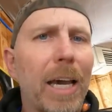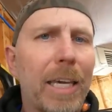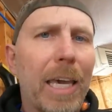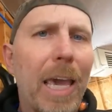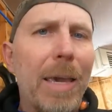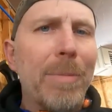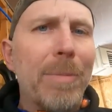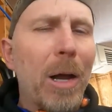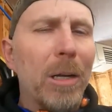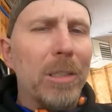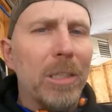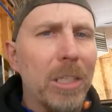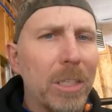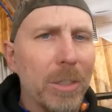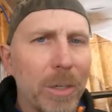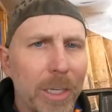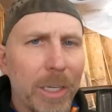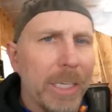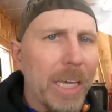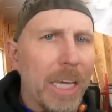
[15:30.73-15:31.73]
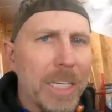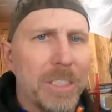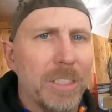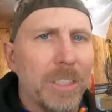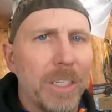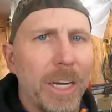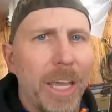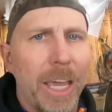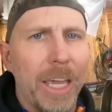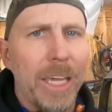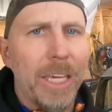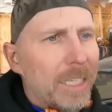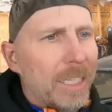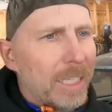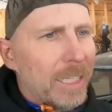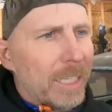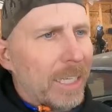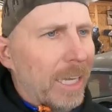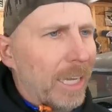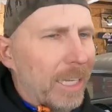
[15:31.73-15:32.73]
I came out to do it yesterday,
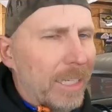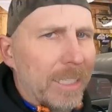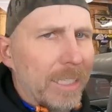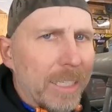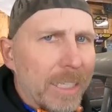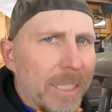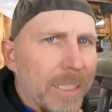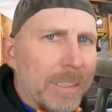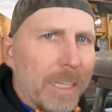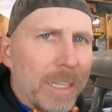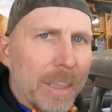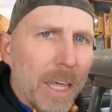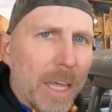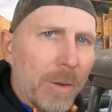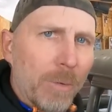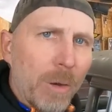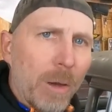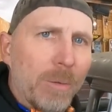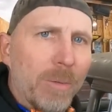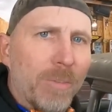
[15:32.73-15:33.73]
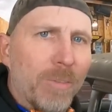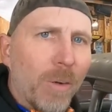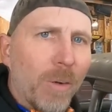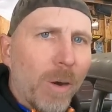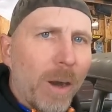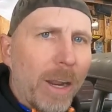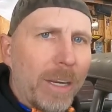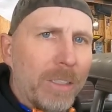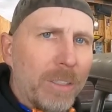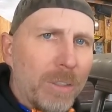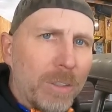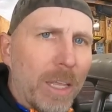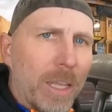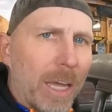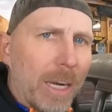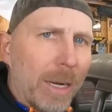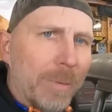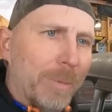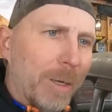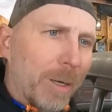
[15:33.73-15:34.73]
and uh, I thought, well, before I do
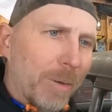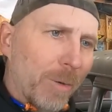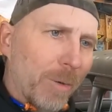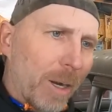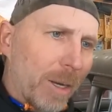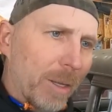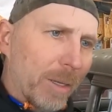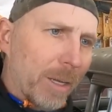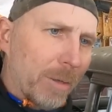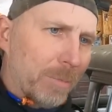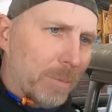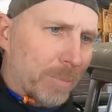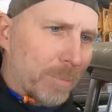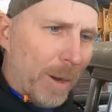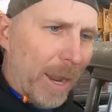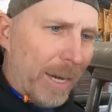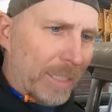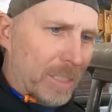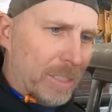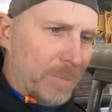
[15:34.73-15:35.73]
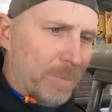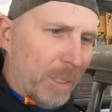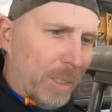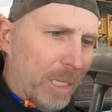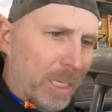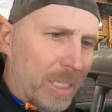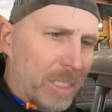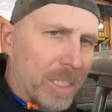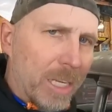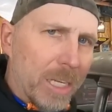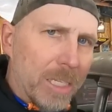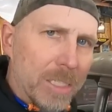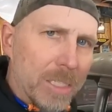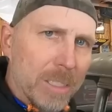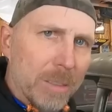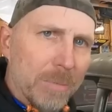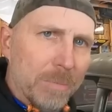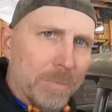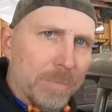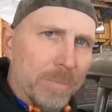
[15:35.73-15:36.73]
that, I'm gonna run a couple practice beads on
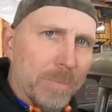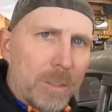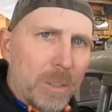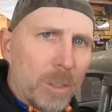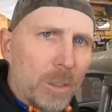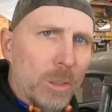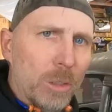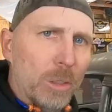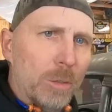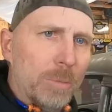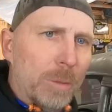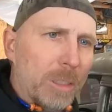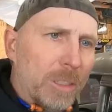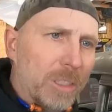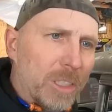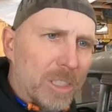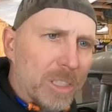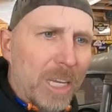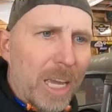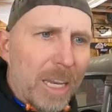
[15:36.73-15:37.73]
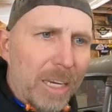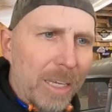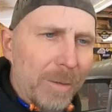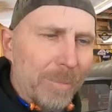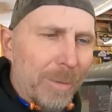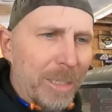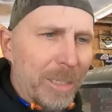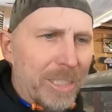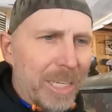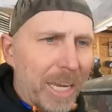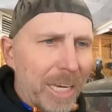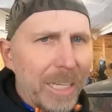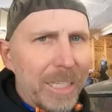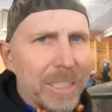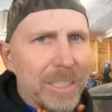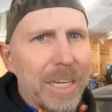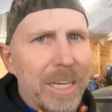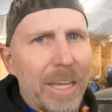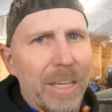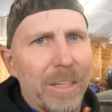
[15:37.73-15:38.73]
some tube and just kind of get my
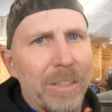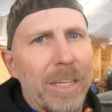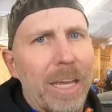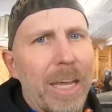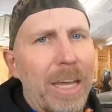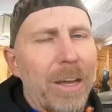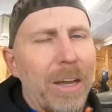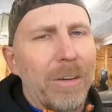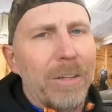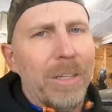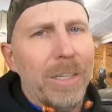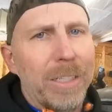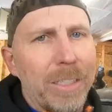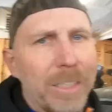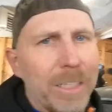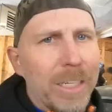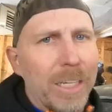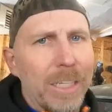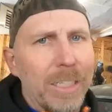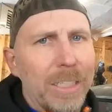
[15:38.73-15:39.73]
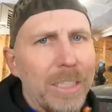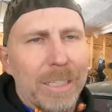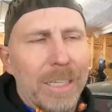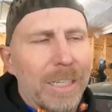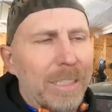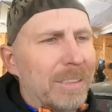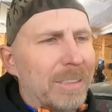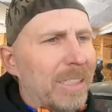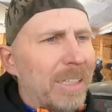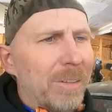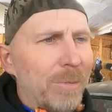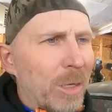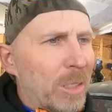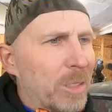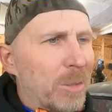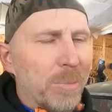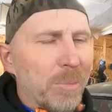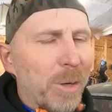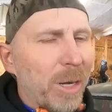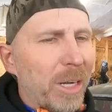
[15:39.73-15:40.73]
settings nailed down. And uh, yeah, it
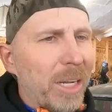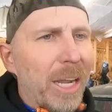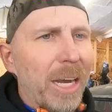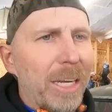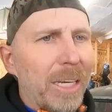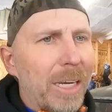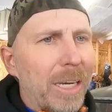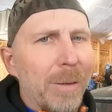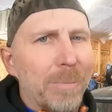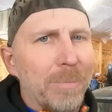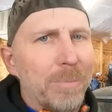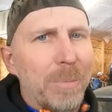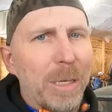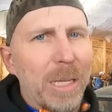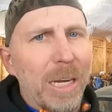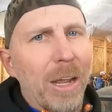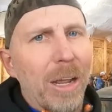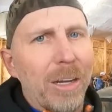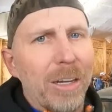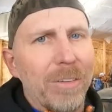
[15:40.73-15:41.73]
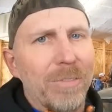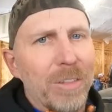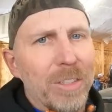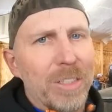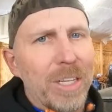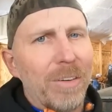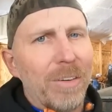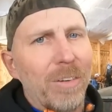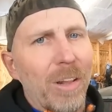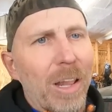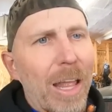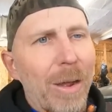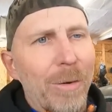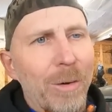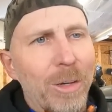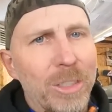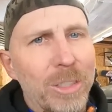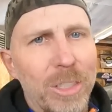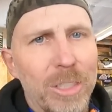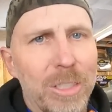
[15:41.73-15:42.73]
wasn't pretty. I ended up being out here for several
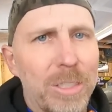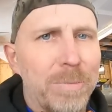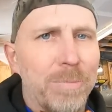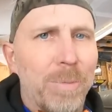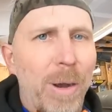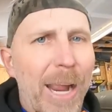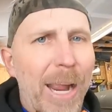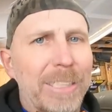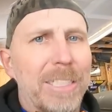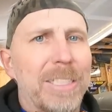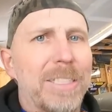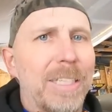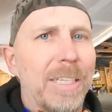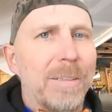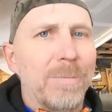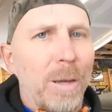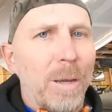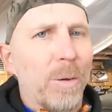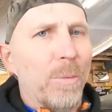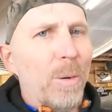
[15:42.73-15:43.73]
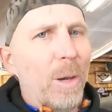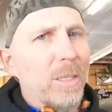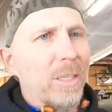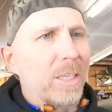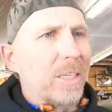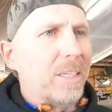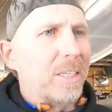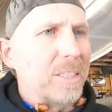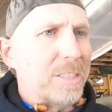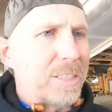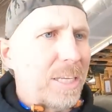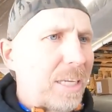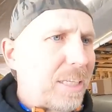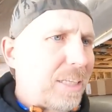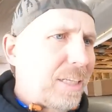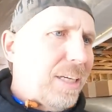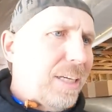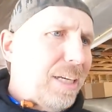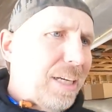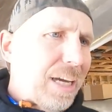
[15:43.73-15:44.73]
hours just practicing my welding because I,
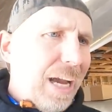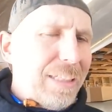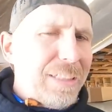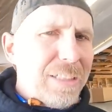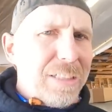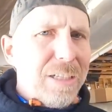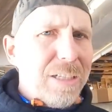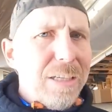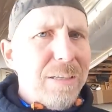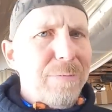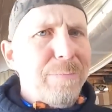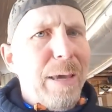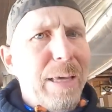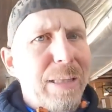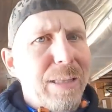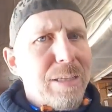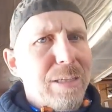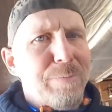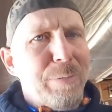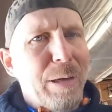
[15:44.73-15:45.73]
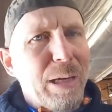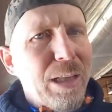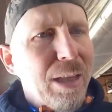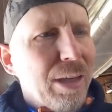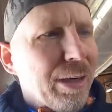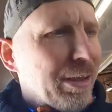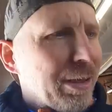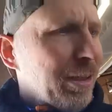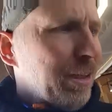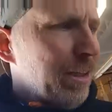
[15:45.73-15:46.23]
I just couldn't make this bead look